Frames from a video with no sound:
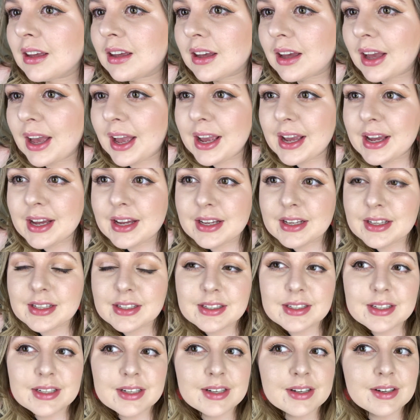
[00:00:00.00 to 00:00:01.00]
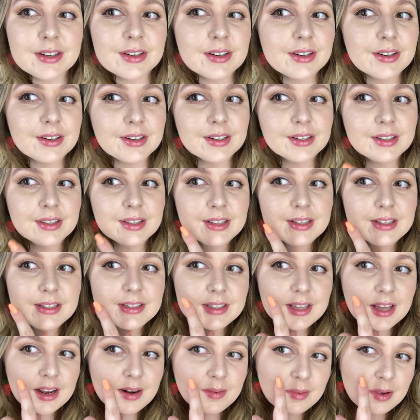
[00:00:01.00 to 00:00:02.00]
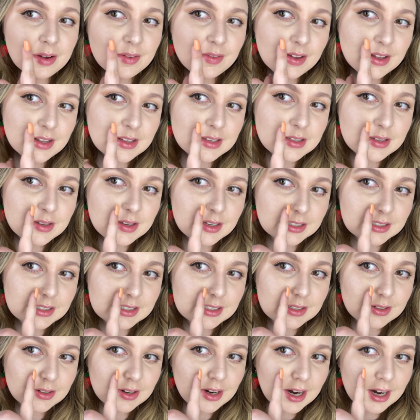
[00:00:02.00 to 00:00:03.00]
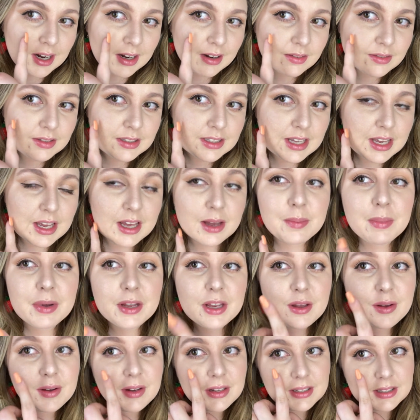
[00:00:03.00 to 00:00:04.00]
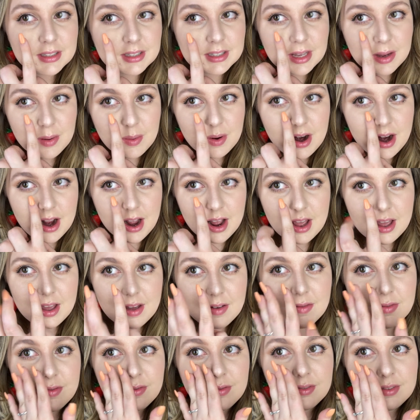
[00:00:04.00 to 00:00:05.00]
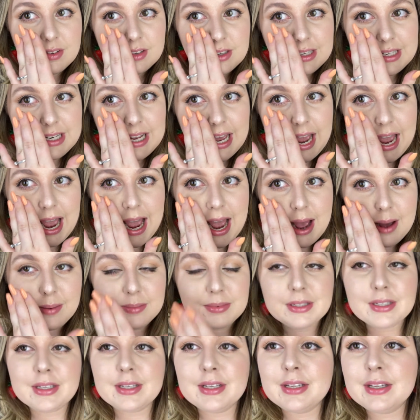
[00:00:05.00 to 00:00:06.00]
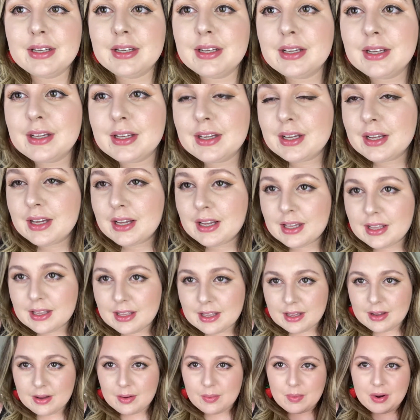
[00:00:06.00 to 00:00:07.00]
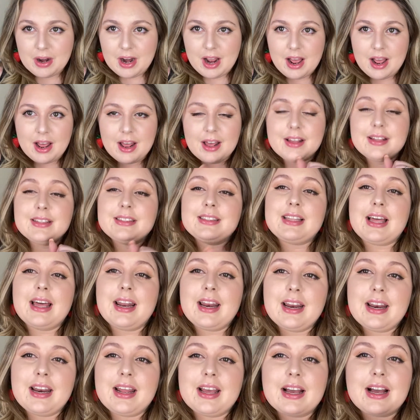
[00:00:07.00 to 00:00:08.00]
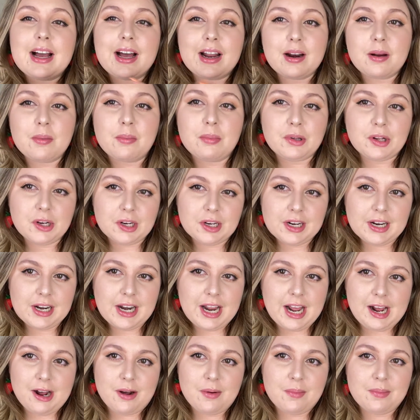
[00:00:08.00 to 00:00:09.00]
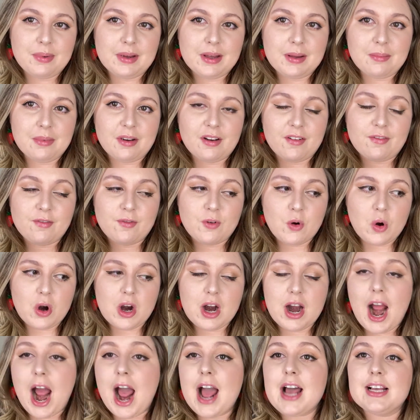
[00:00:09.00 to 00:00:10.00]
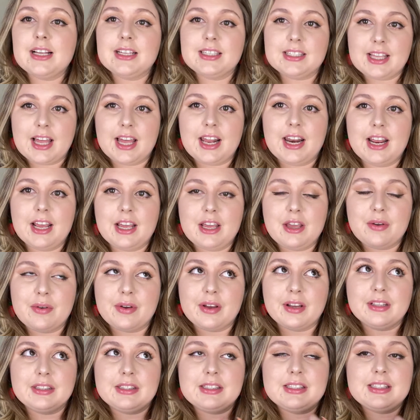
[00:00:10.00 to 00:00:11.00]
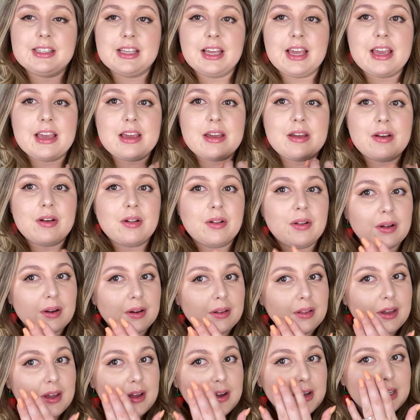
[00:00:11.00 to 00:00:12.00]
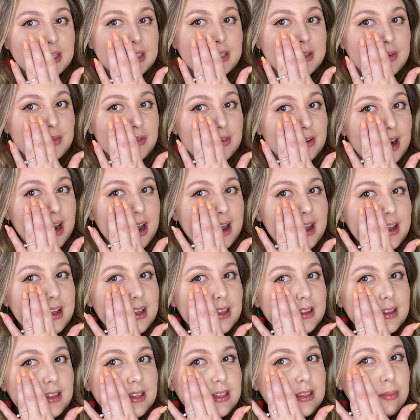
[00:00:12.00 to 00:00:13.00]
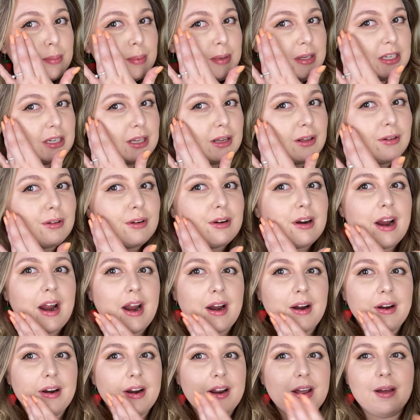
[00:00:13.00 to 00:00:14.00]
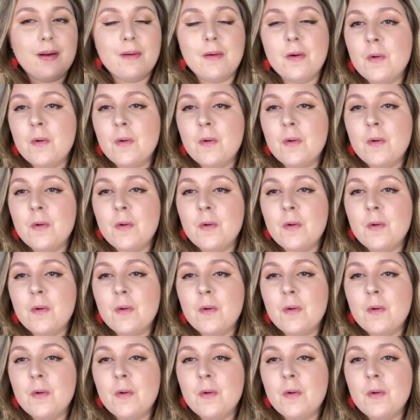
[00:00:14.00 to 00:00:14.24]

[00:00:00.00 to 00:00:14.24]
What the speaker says: And on this side of my face, you can still kind of see it, but you can see where I have tapped. When I set it, it kind of blurred it out, but before I set it, you could see clearly on right this particular area